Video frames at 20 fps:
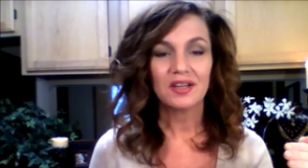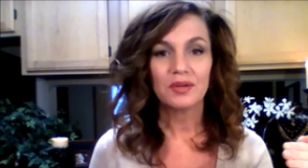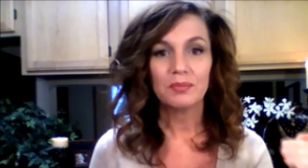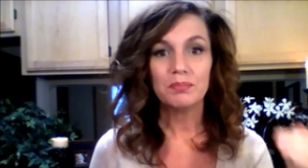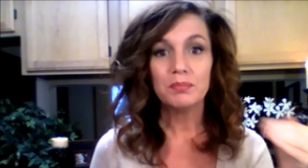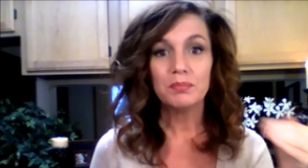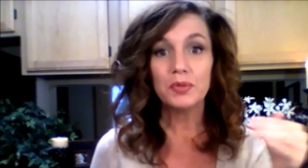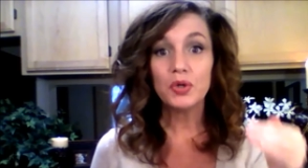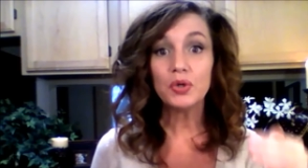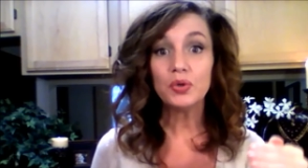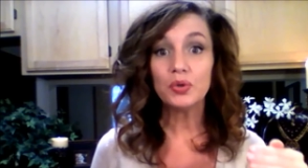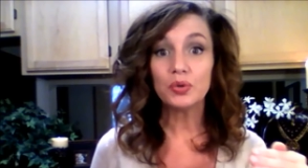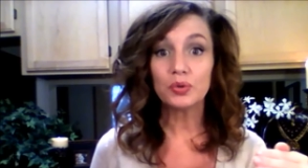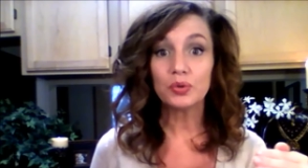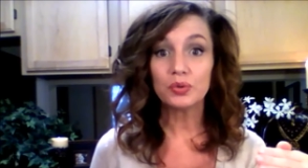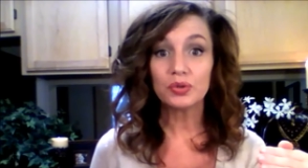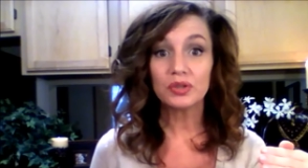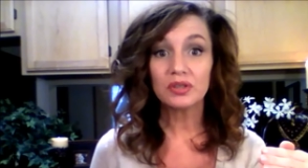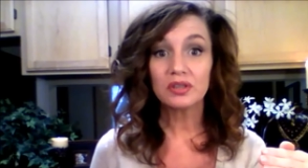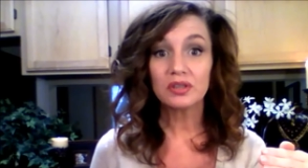
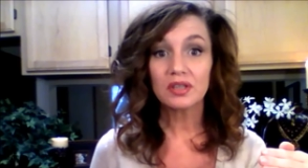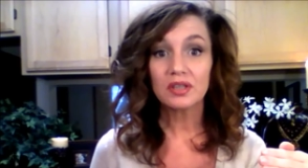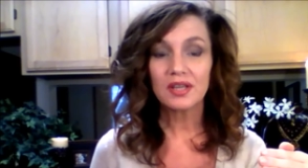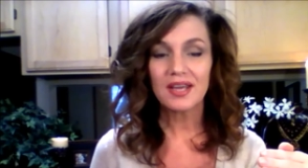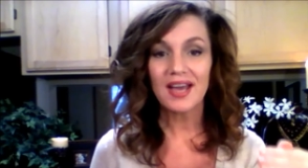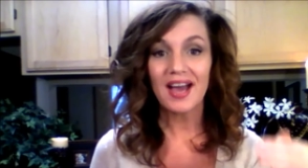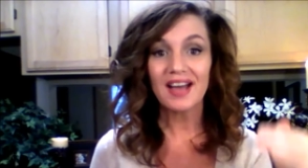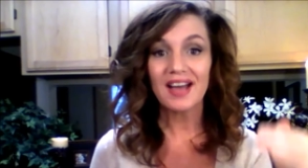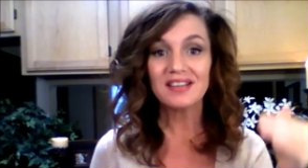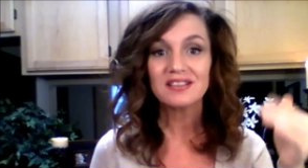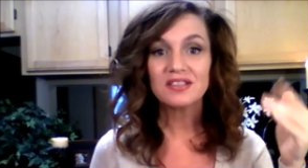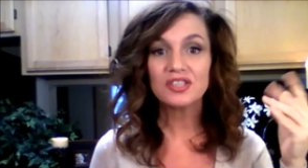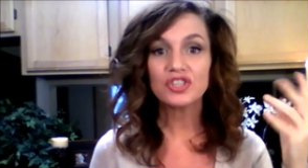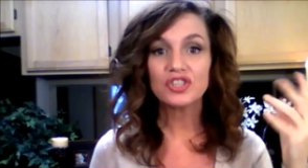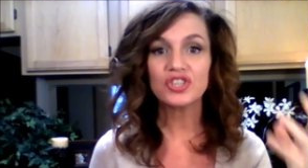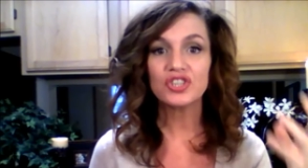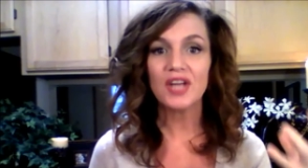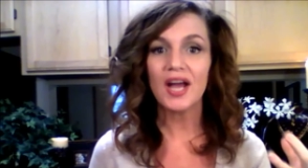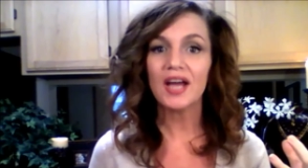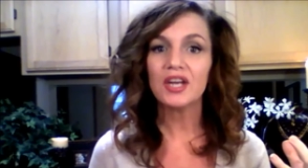moon casts a
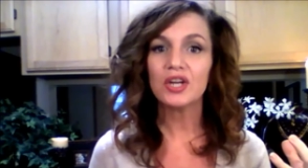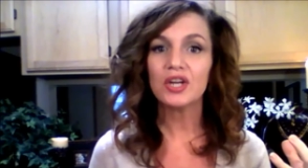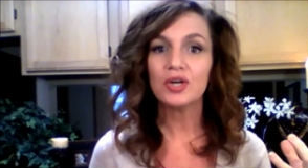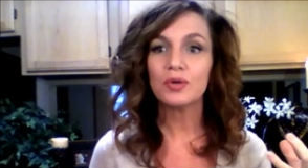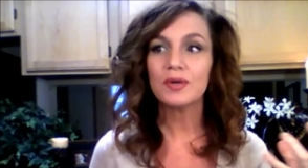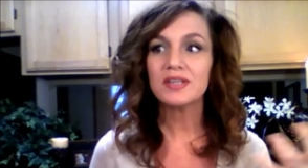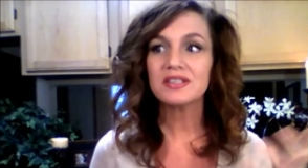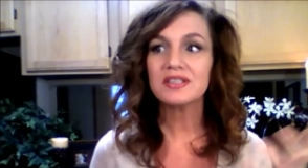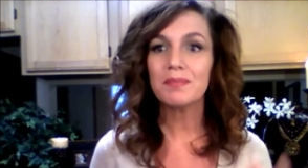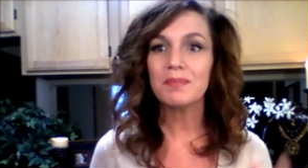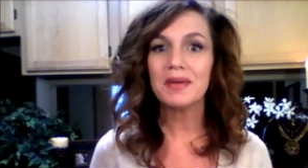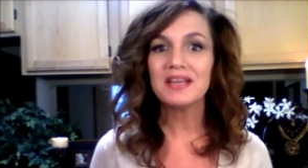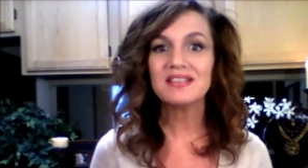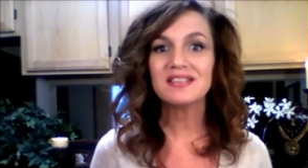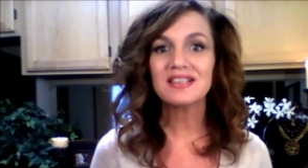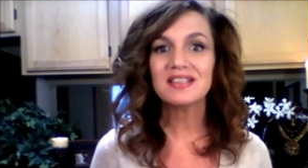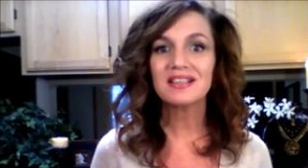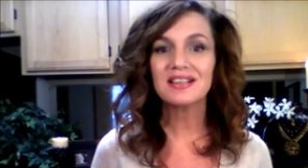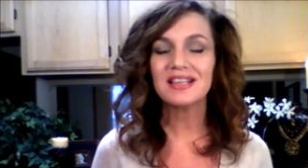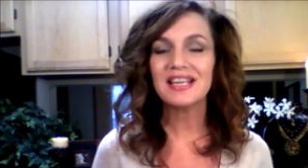shadow, it's
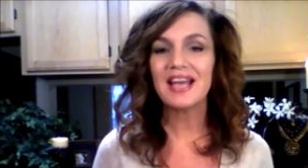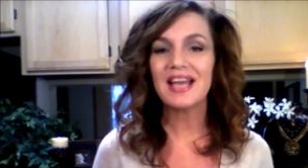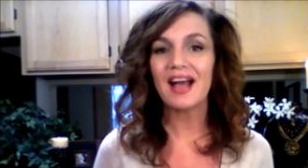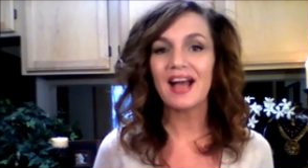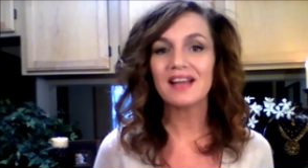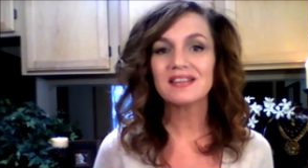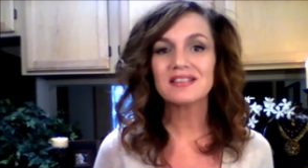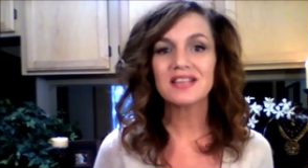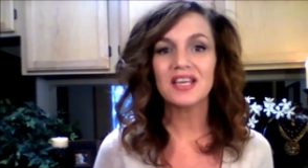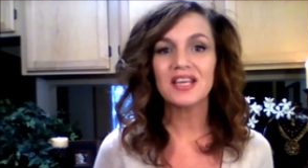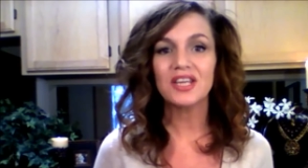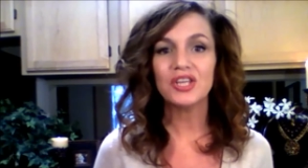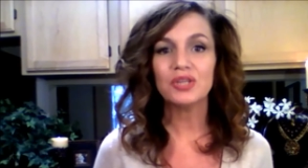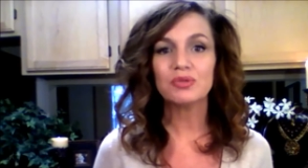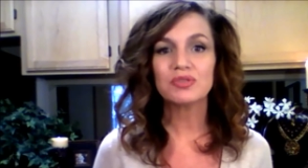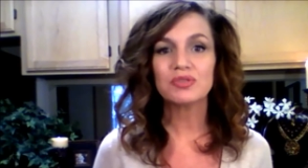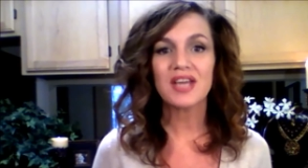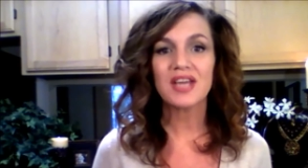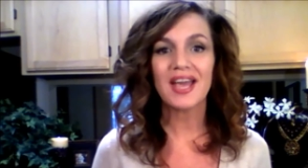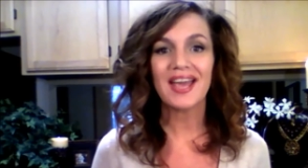basically asking
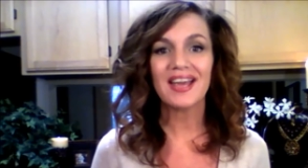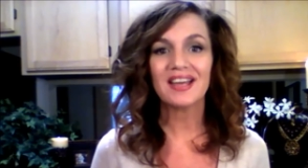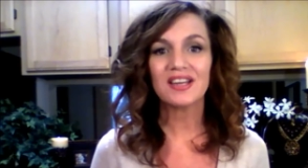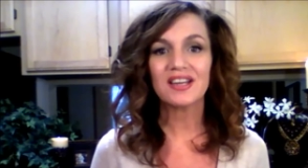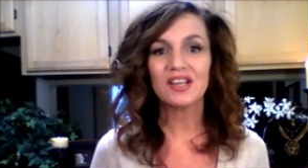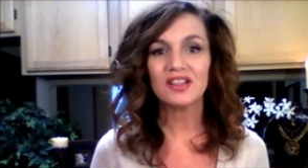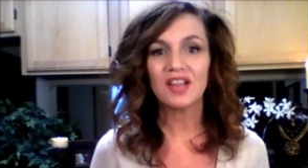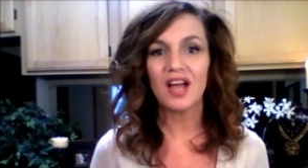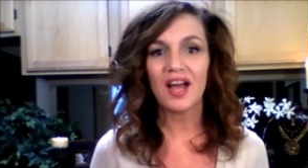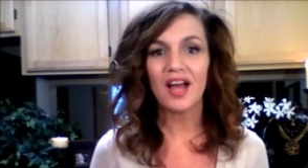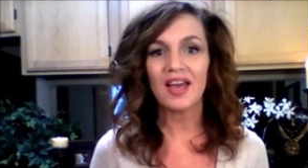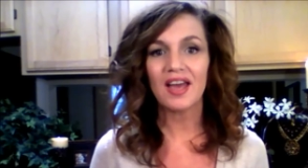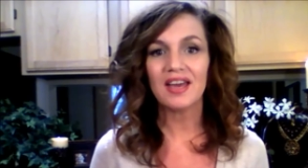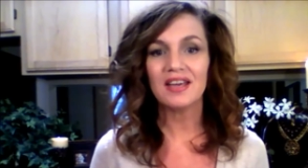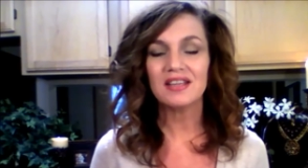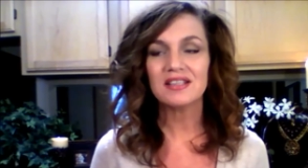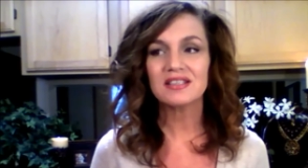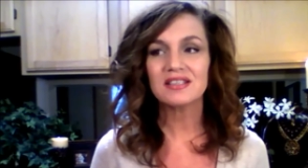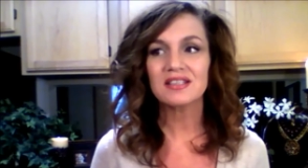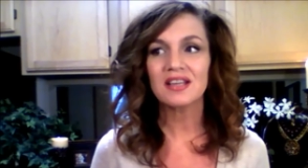you to
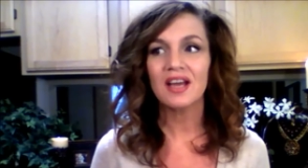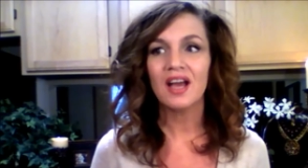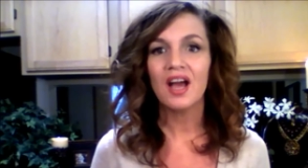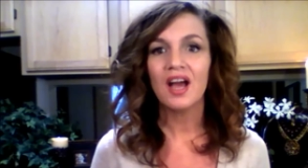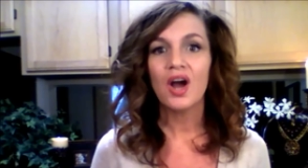analyze